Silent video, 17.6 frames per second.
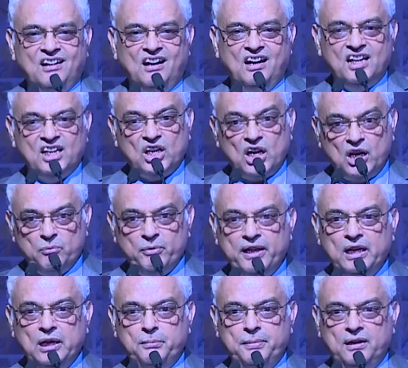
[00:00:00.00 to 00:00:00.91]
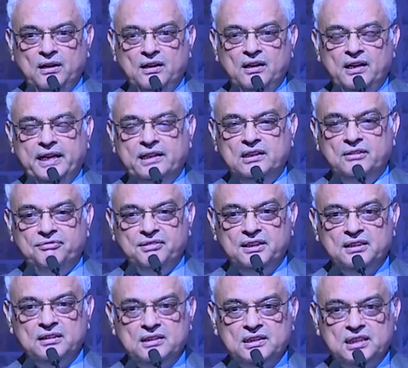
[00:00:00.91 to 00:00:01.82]
are available at the
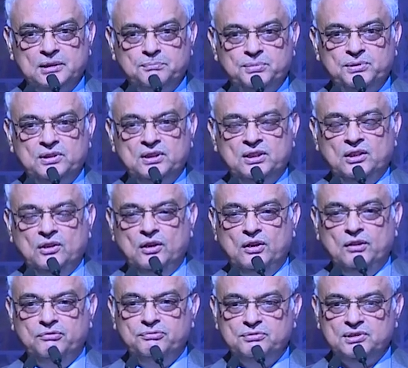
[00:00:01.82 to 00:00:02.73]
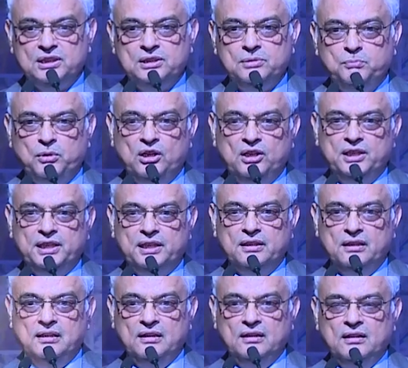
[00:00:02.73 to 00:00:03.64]
fingertips of such
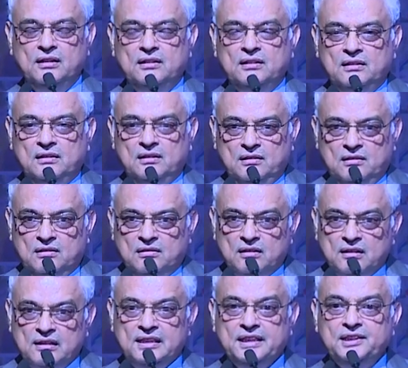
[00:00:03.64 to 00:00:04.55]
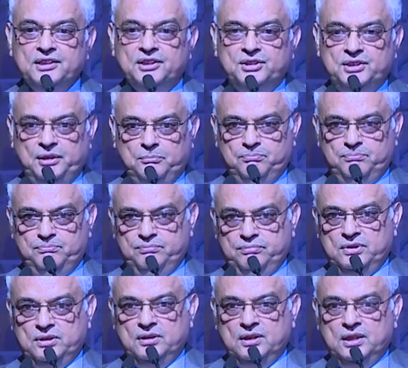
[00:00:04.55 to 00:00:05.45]
political leadership.